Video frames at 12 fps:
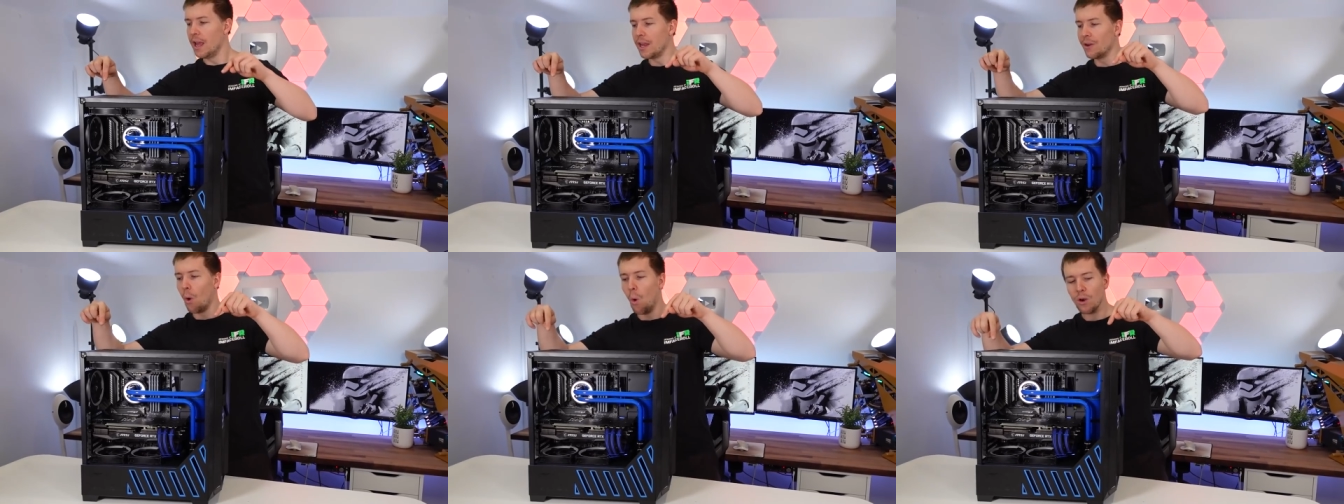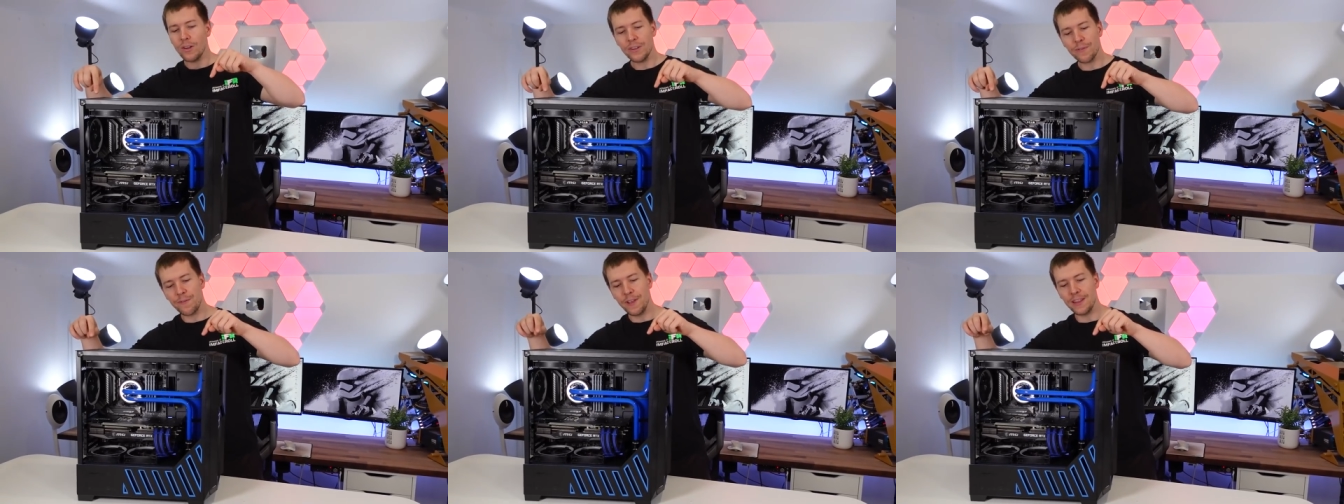in order
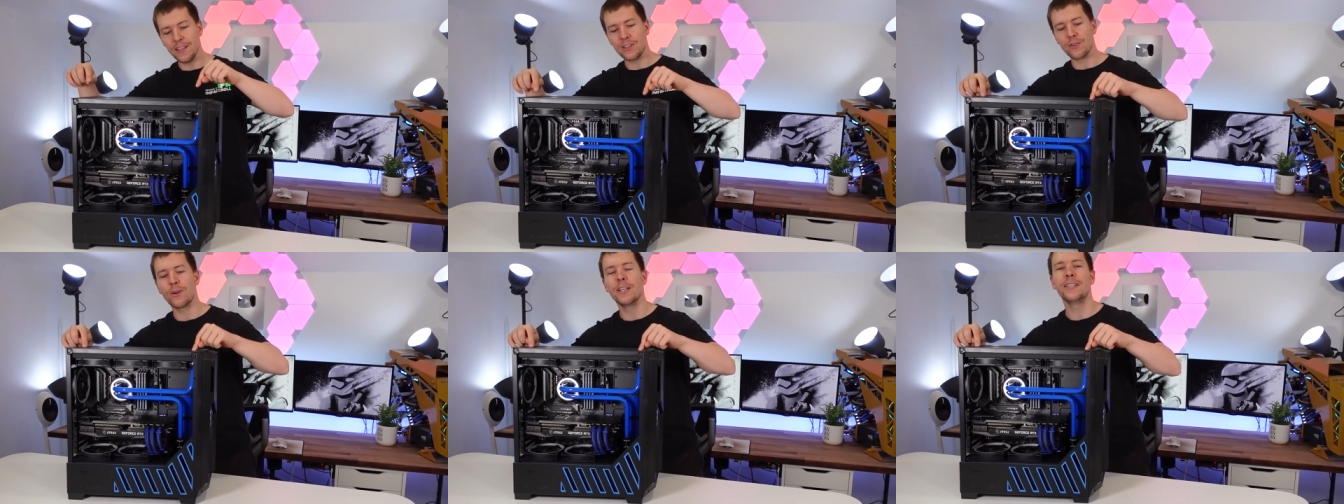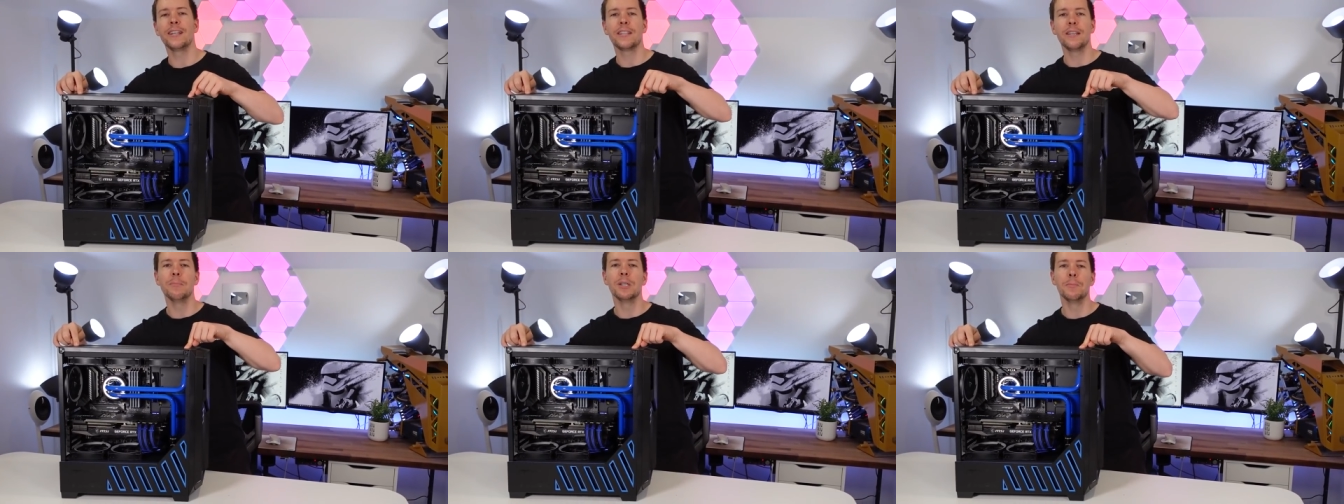to fit this
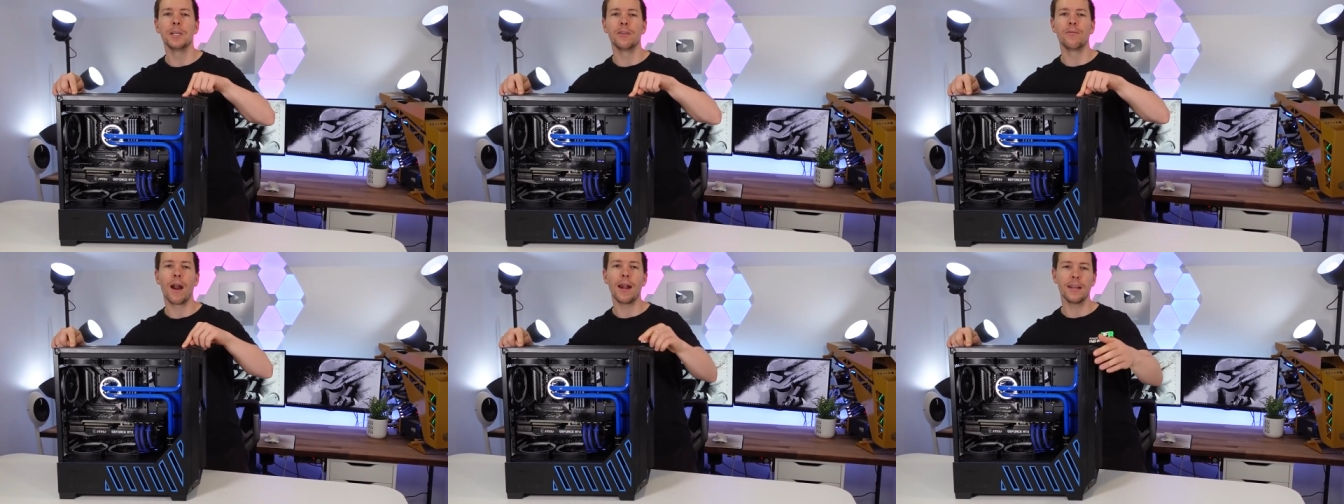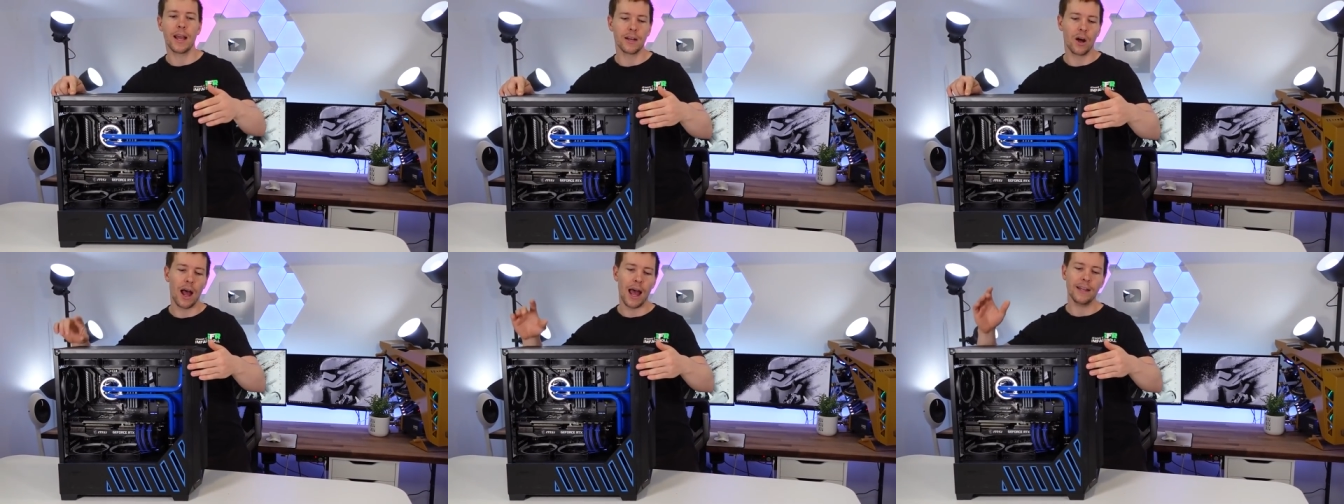360 millimeter
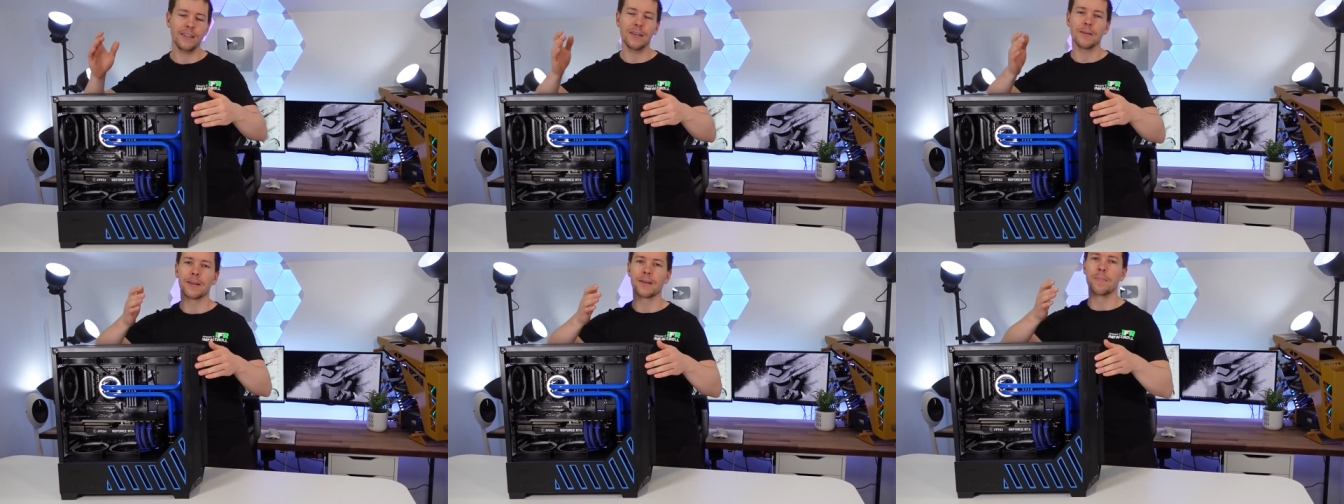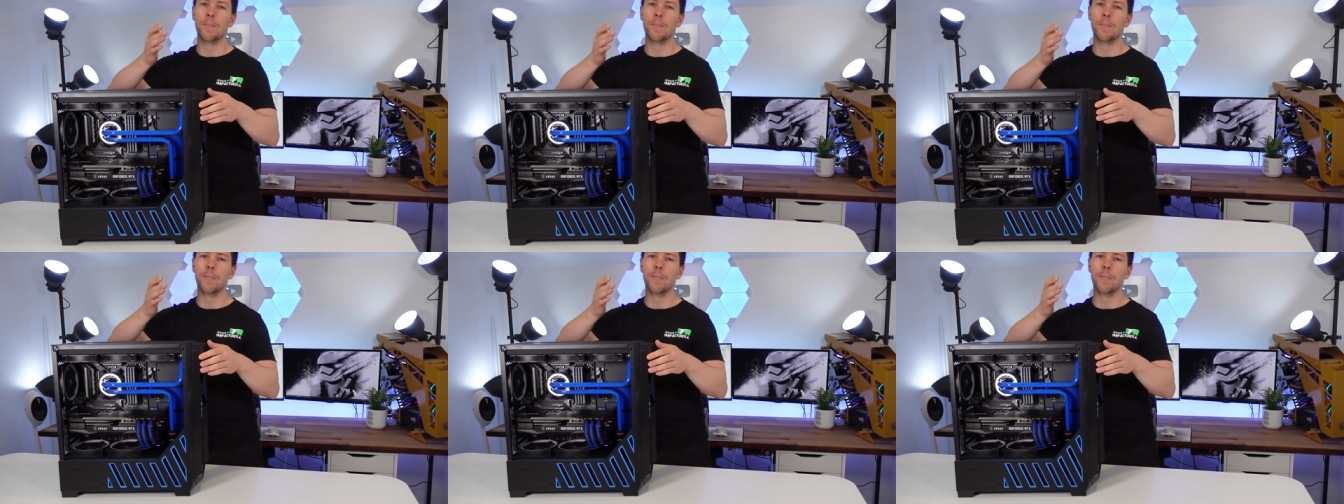radiator, I had to